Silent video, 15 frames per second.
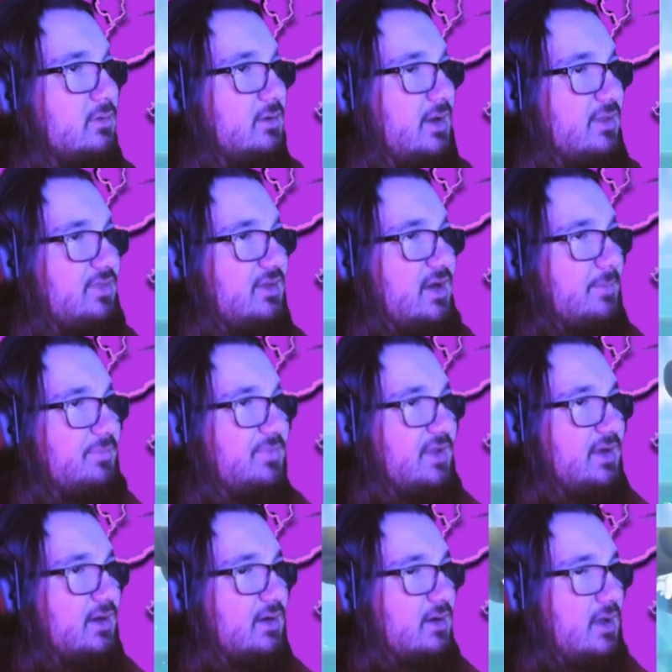Nothing up
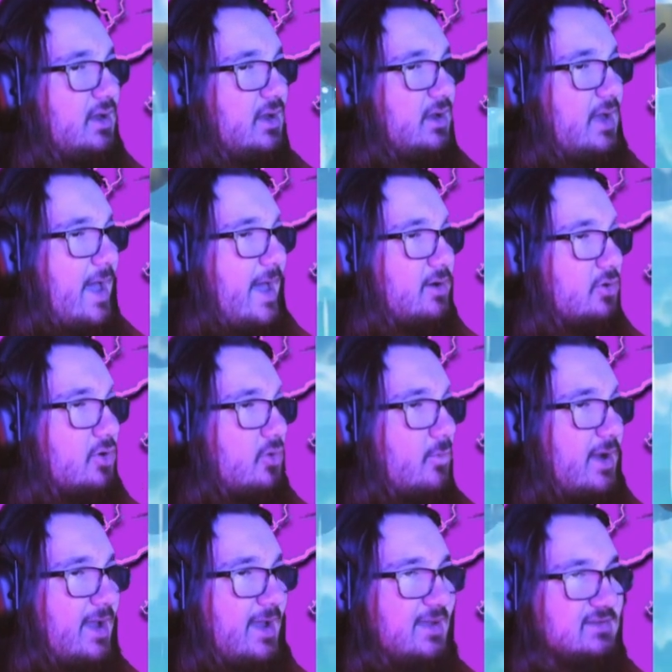there. Uh, I don't know
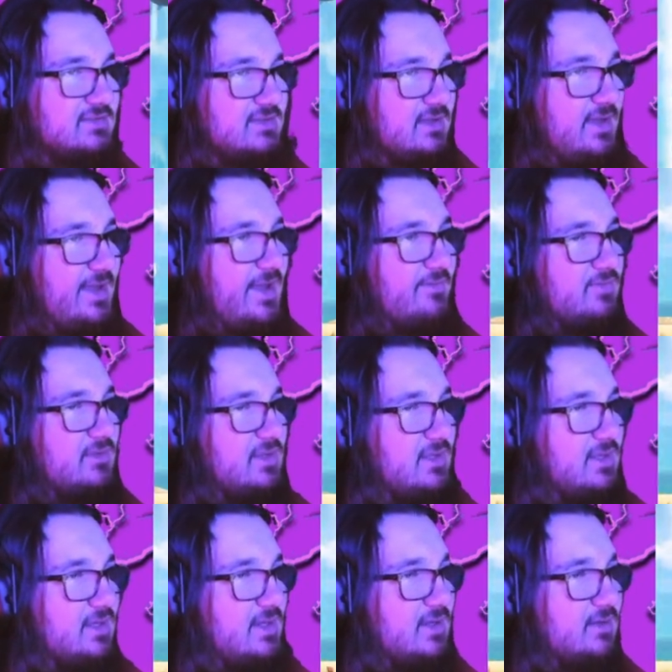why I still have
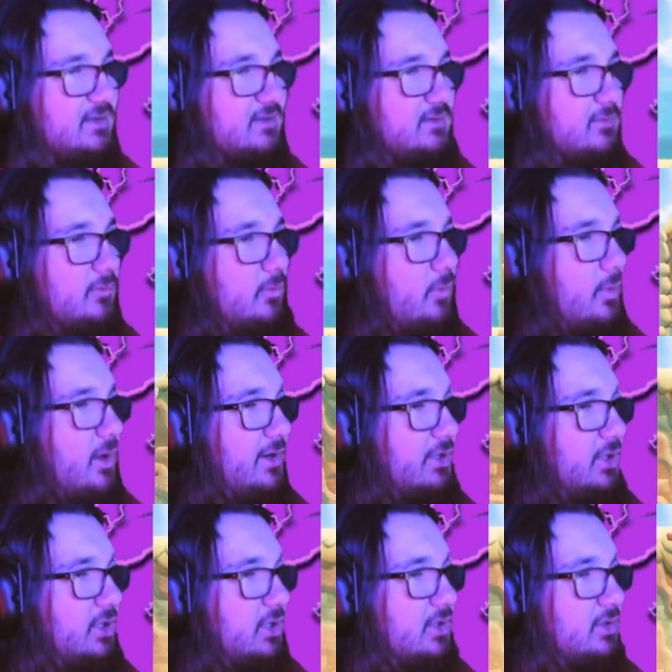the
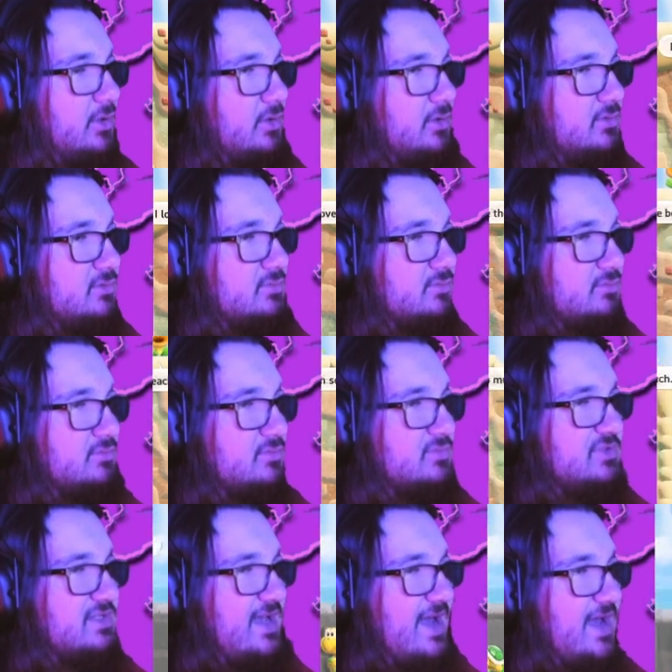water
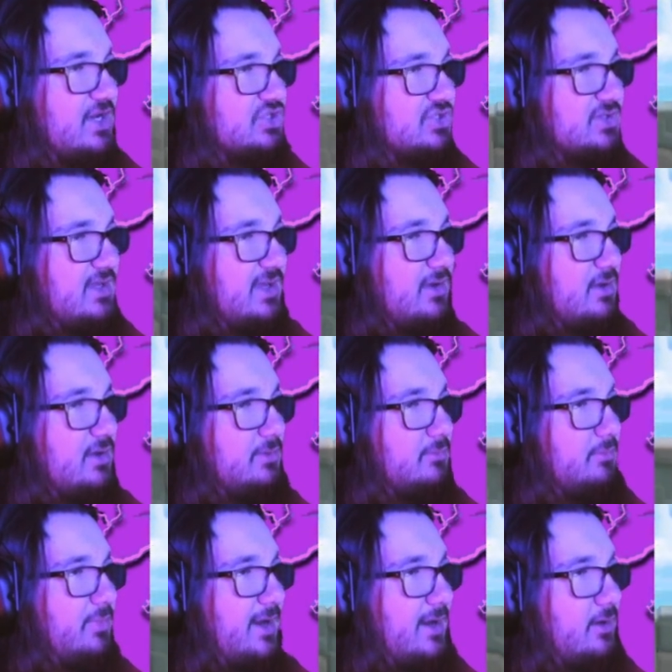dash thing on,
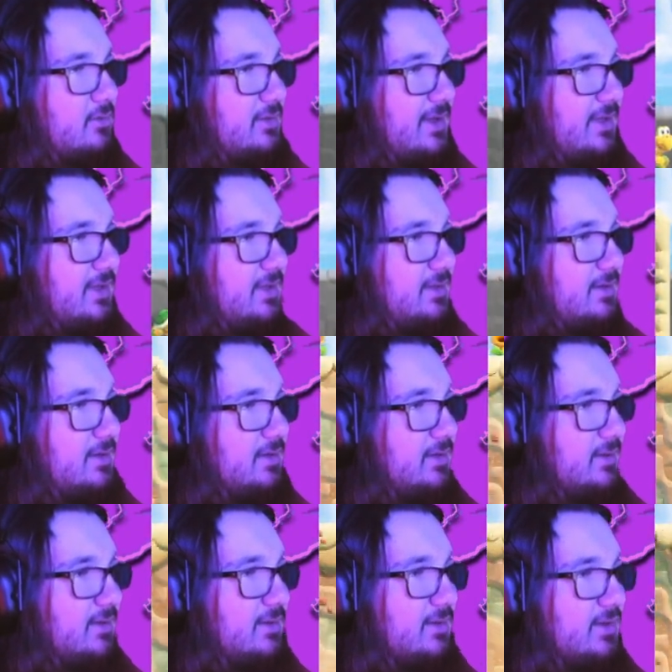but I don't like it.
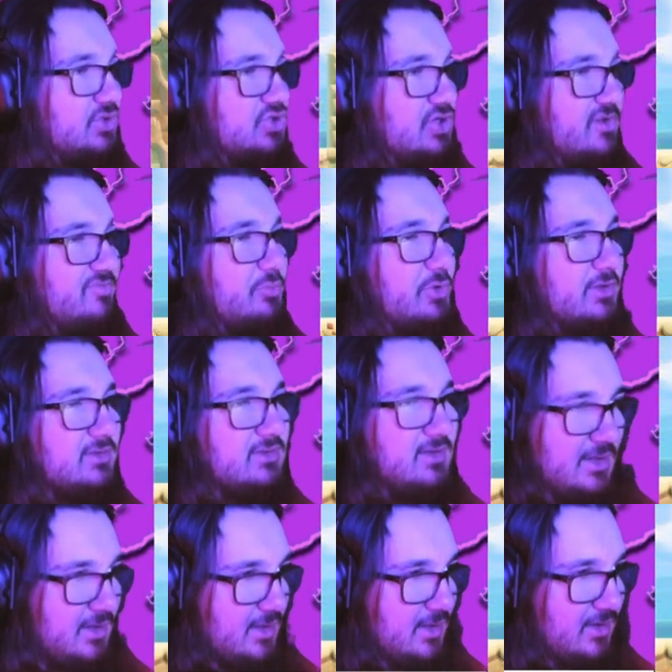I should have put
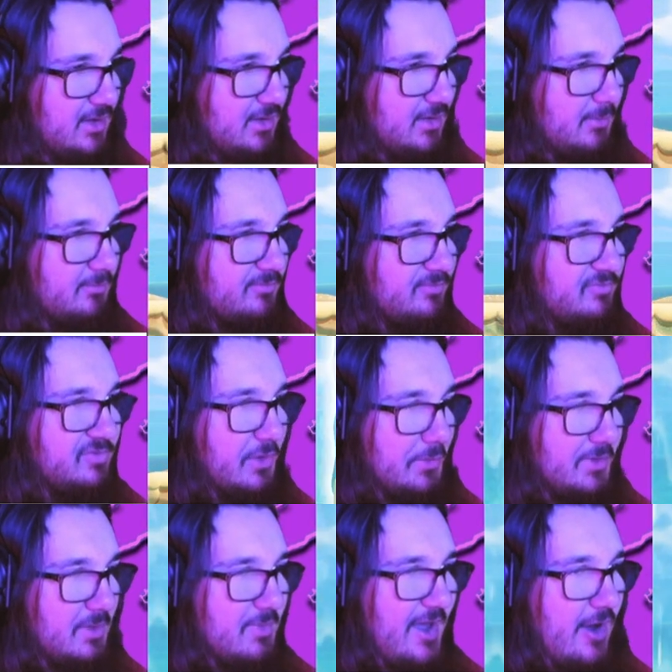the
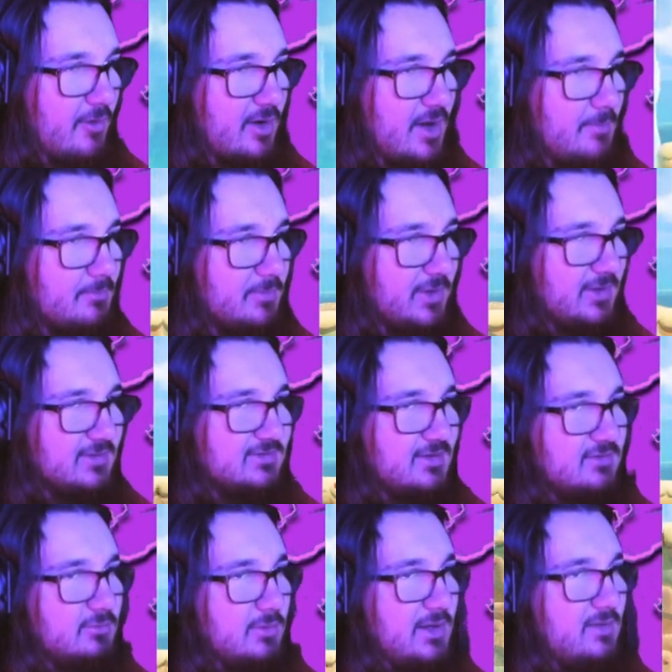floaty power up because
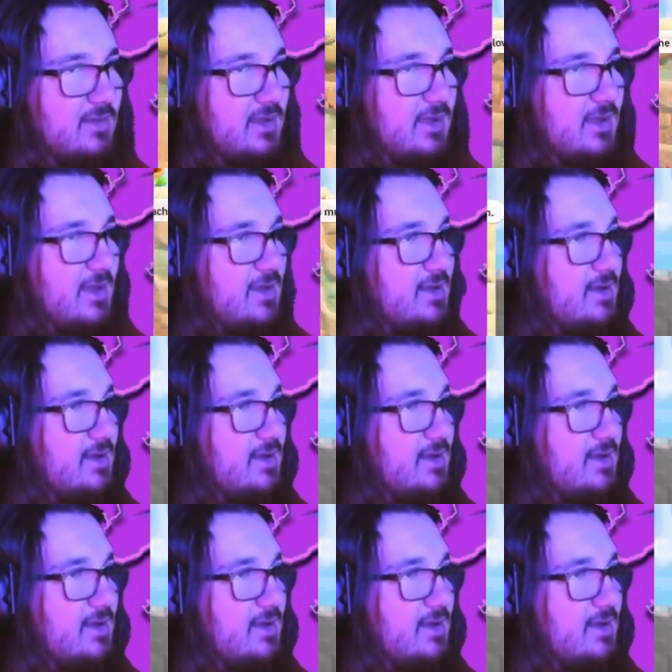that's what I like.